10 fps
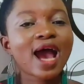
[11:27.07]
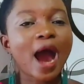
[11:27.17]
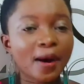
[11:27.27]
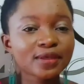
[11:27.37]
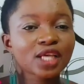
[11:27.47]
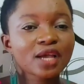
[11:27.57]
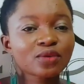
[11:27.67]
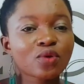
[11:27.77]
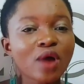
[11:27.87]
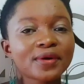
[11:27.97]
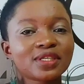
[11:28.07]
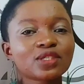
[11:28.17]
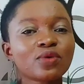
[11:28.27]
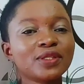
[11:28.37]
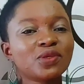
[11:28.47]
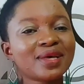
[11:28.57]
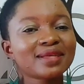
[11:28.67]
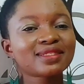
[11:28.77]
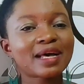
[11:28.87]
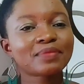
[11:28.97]
I was I was just going to
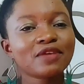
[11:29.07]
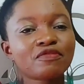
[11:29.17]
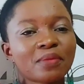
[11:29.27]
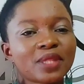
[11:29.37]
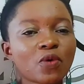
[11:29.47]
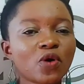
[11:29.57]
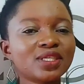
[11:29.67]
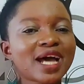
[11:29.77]
get something from the world.